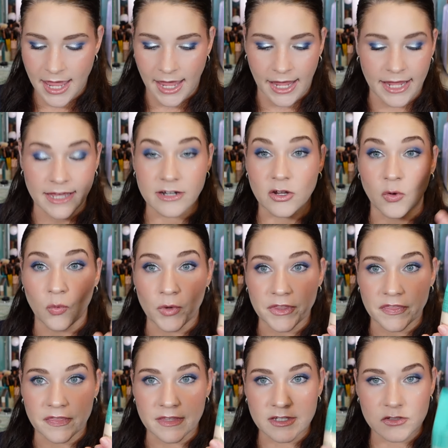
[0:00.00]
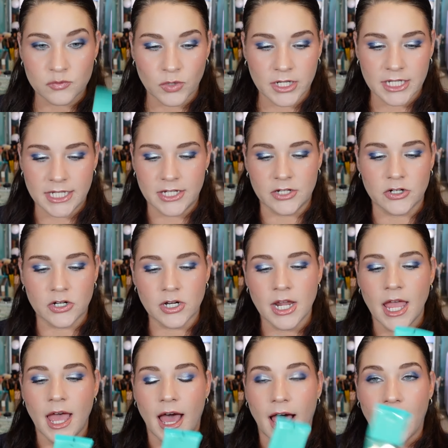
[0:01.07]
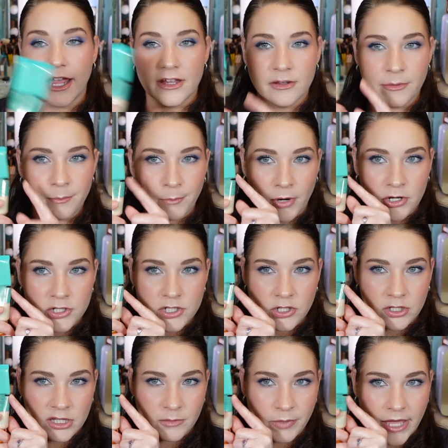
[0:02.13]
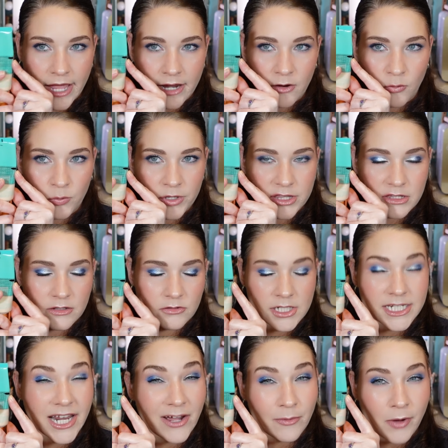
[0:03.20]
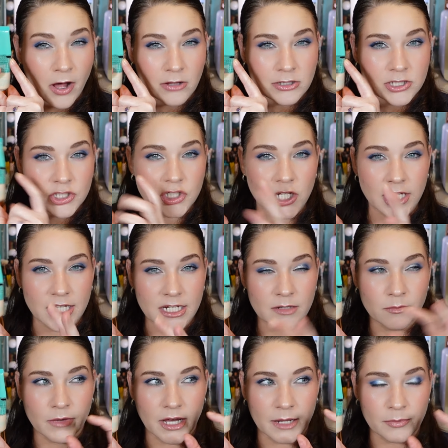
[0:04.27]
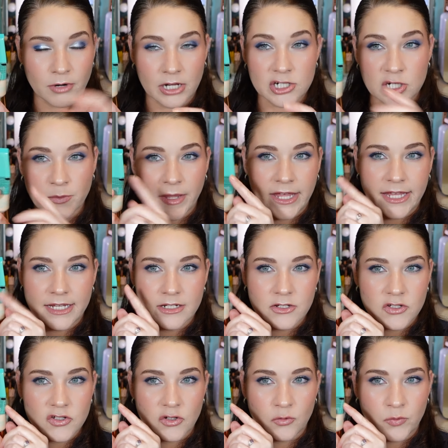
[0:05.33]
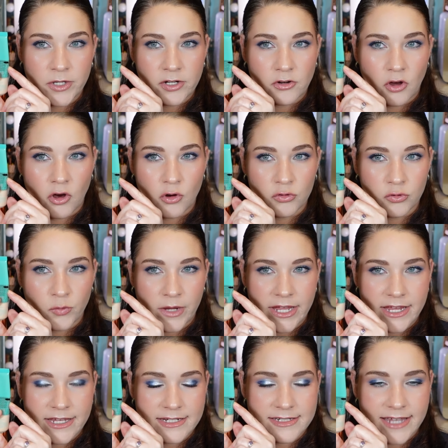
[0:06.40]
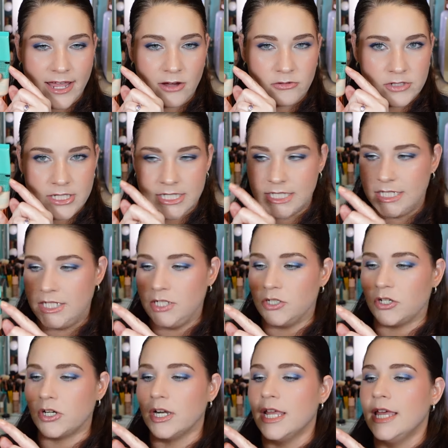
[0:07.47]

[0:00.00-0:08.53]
And with this one here, I marked it on the back with nail polish in my project pan, so we're all the way down to here.